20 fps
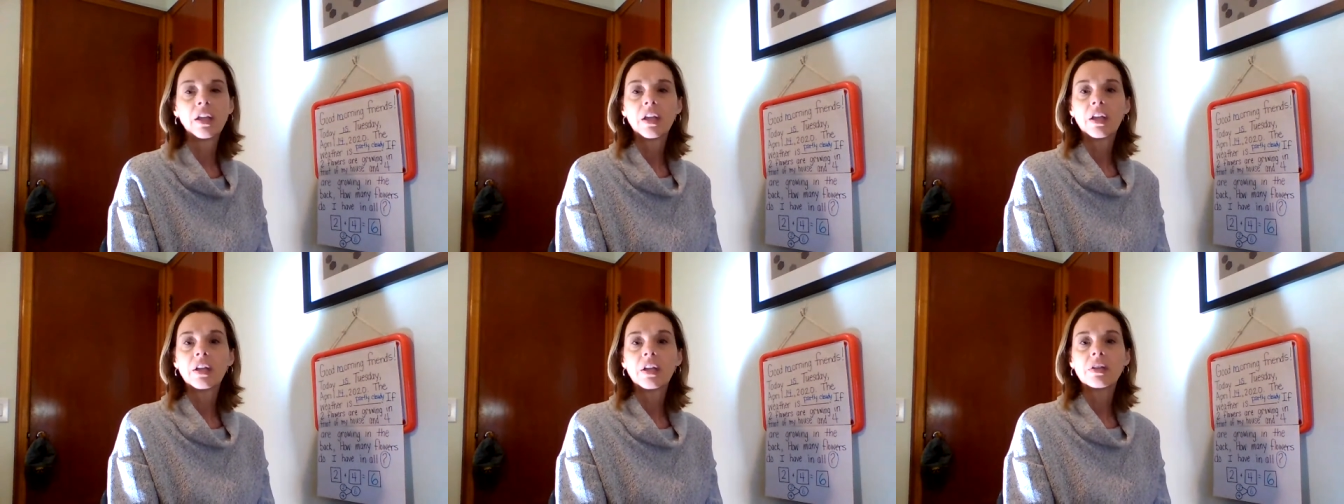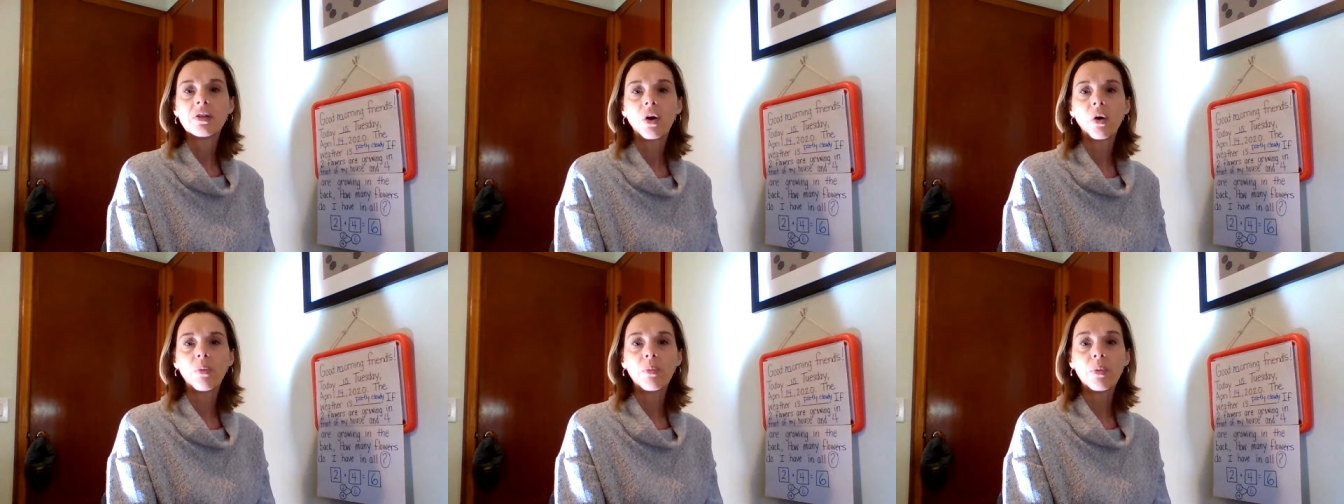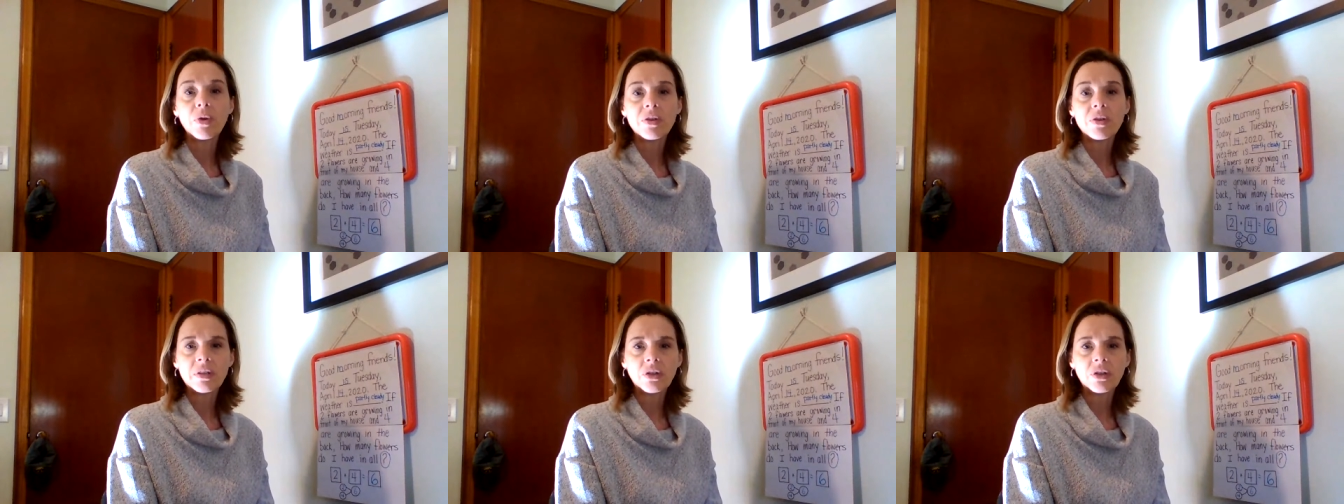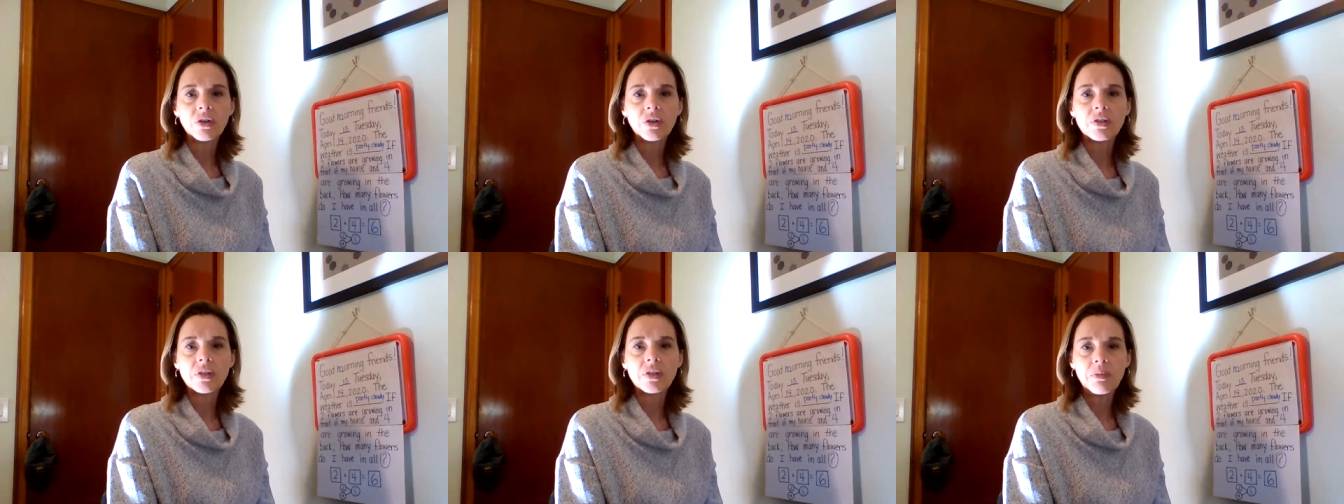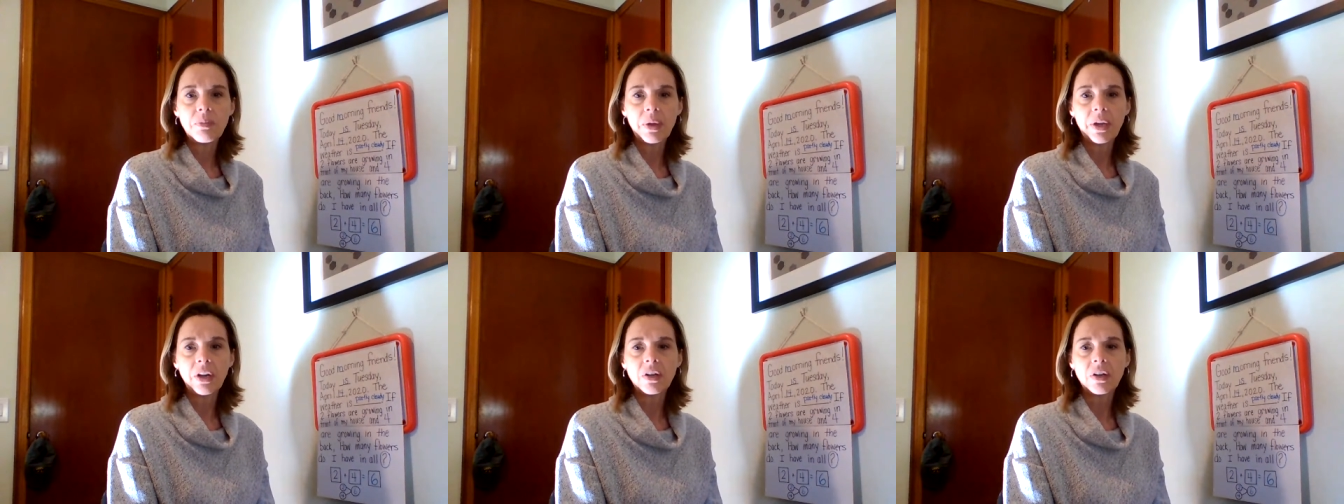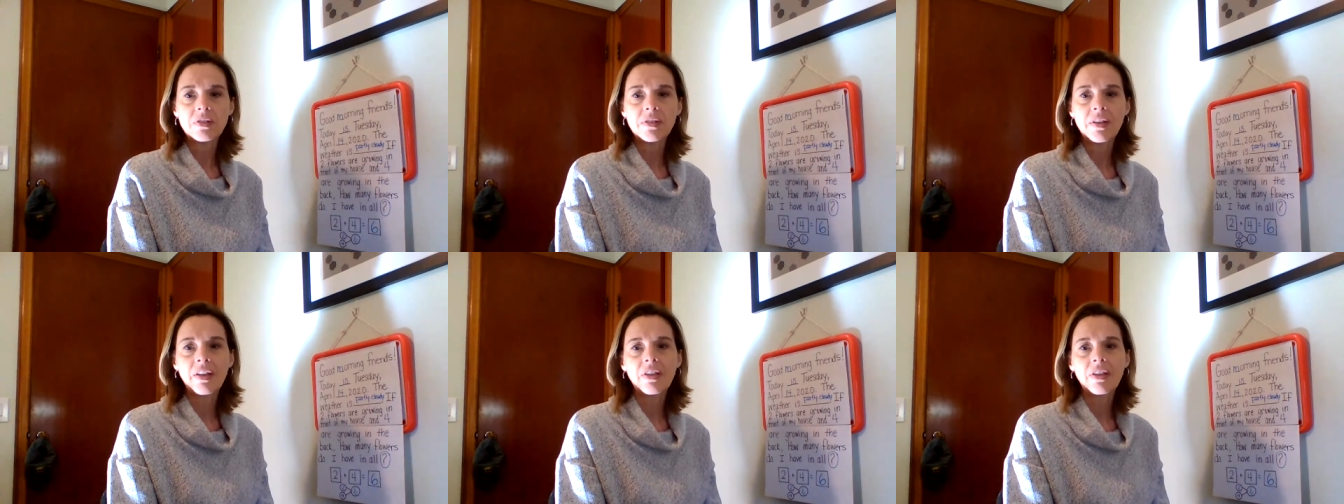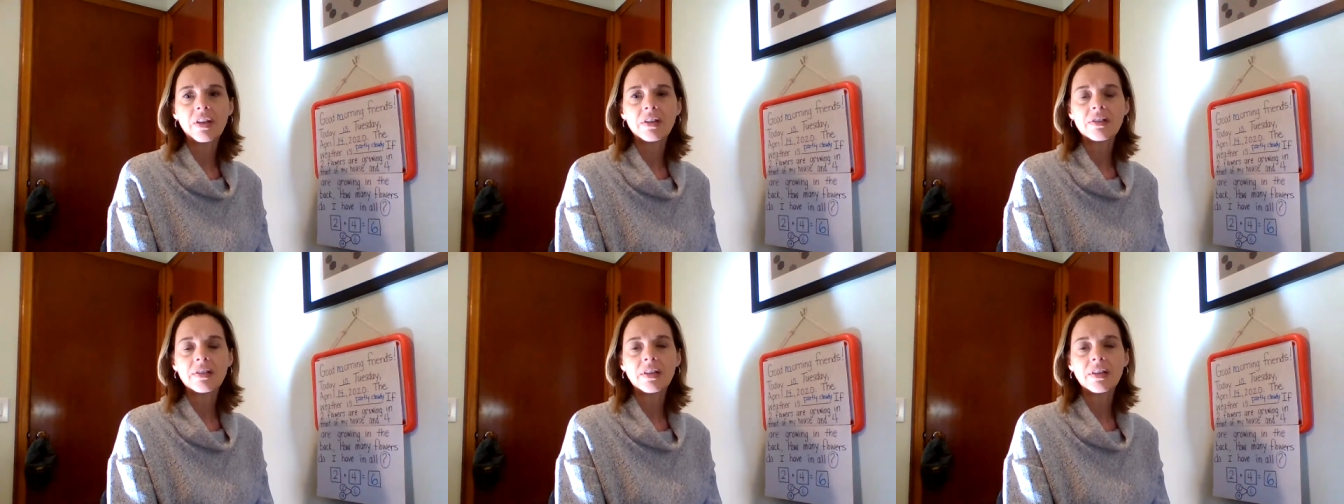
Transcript: So boys and girls and parents, this